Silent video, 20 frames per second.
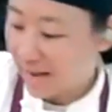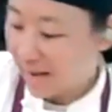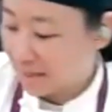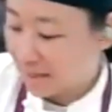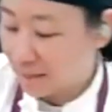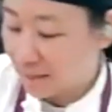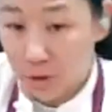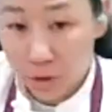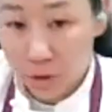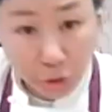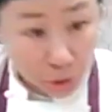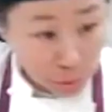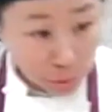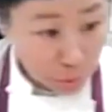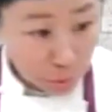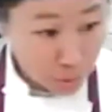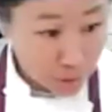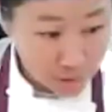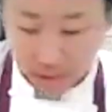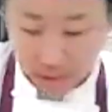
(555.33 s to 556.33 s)
And
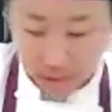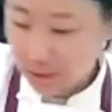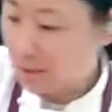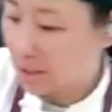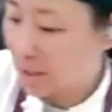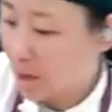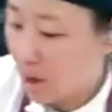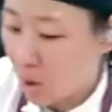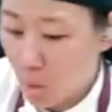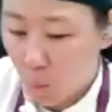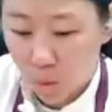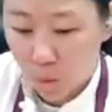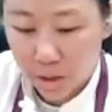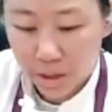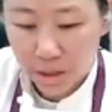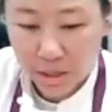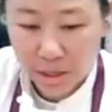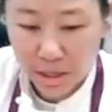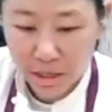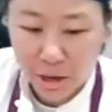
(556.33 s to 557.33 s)
to this,
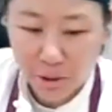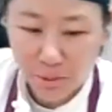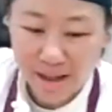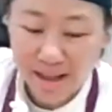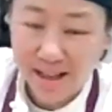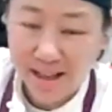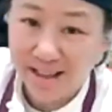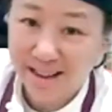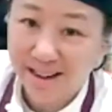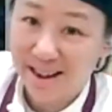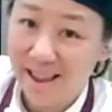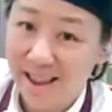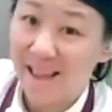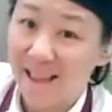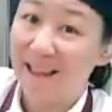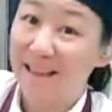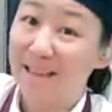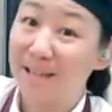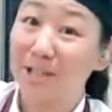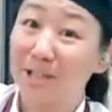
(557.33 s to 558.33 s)
we're going to go ahead
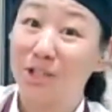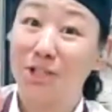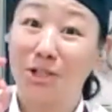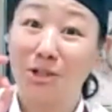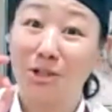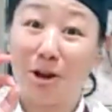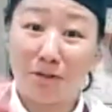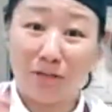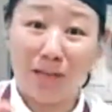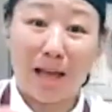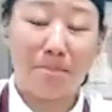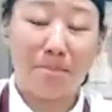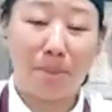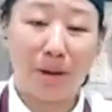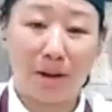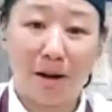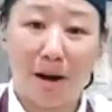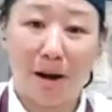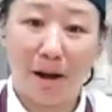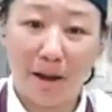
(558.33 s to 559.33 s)
and start that
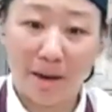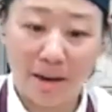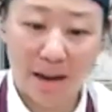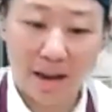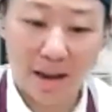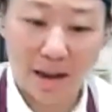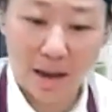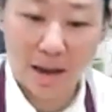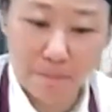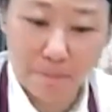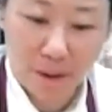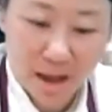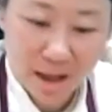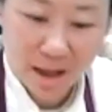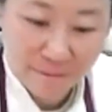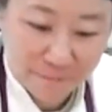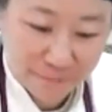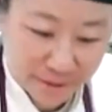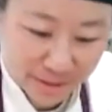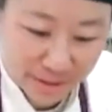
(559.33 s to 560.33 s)
pecan
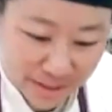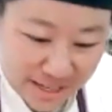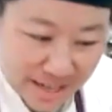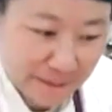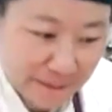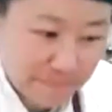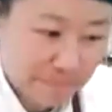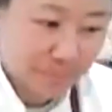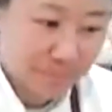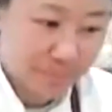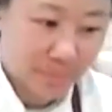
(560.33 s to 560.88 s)
pie filling.